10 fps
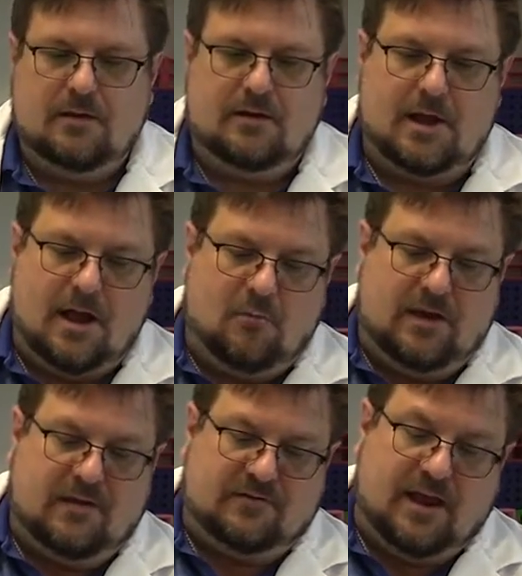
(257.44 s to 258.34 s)
Now we
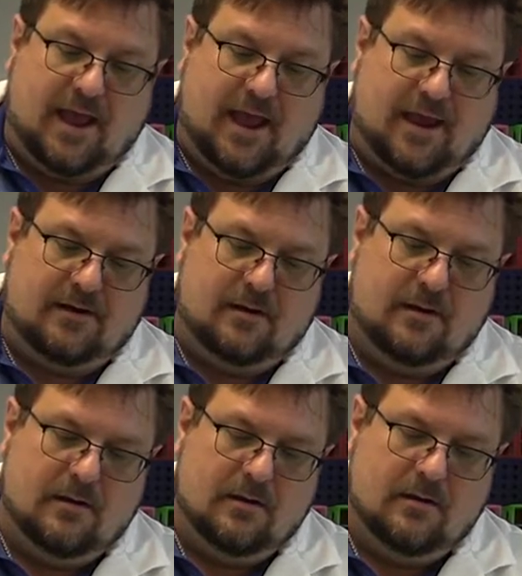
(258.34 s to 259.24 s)
have to add
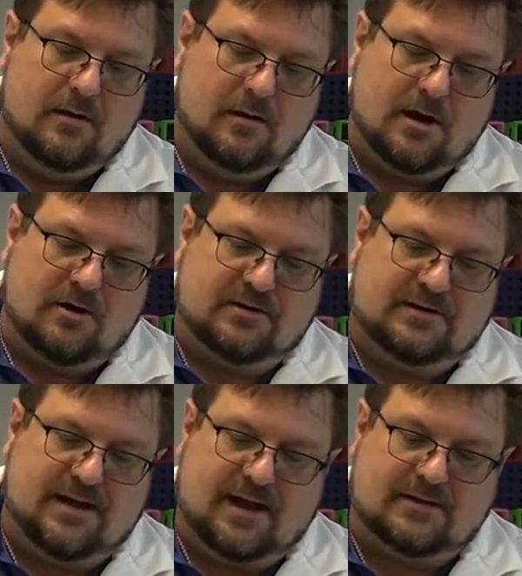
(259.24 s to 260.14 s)
our
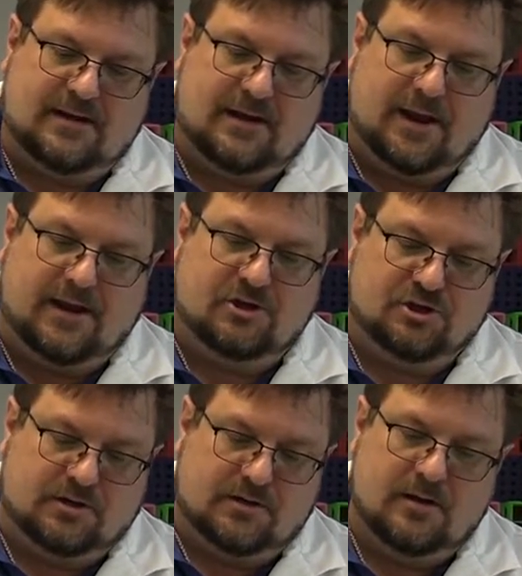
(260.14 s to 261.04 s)
detecting
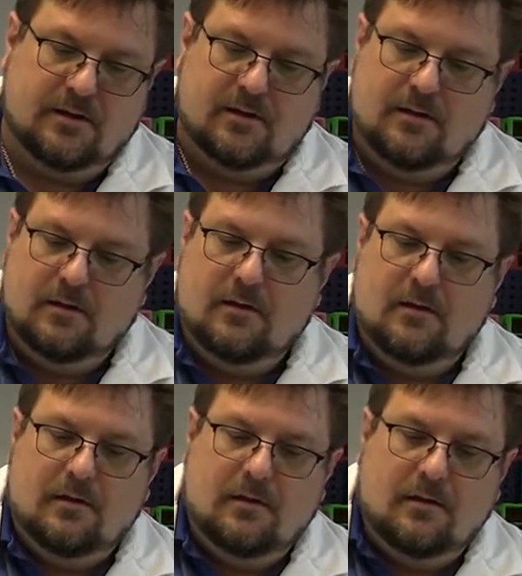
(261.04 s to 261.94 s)
agent,
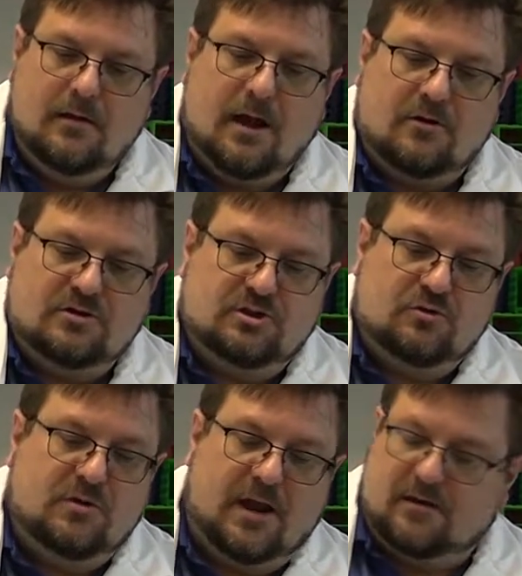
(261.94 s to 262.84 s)
our
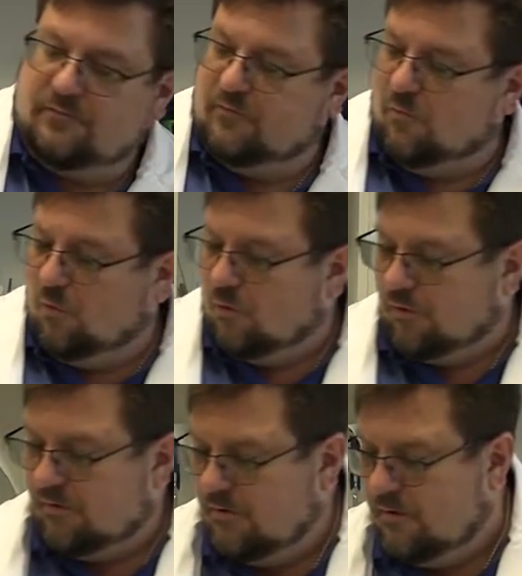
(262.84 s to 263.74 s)
Sudan 4.